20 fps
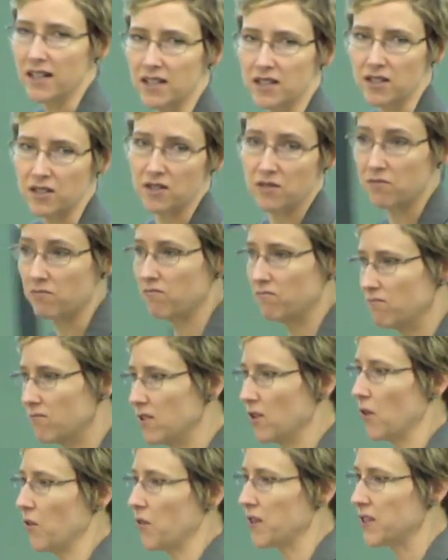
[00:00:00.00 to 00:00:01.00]
is,
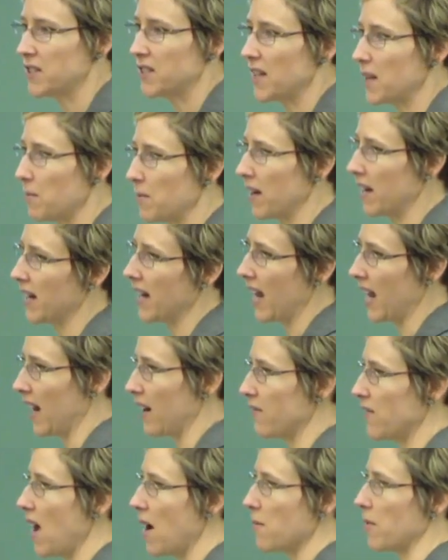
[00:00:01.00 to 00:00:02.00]
this thing being a
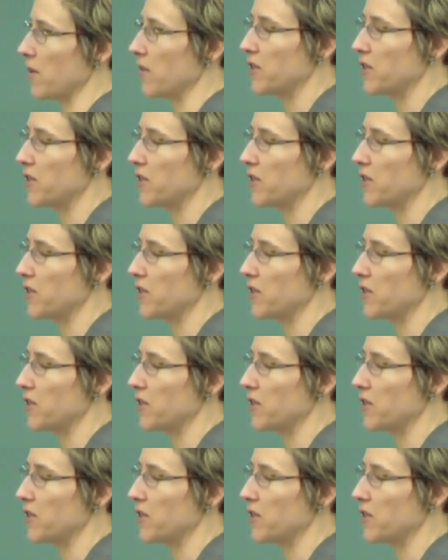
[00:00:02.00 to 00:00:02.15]
negative number,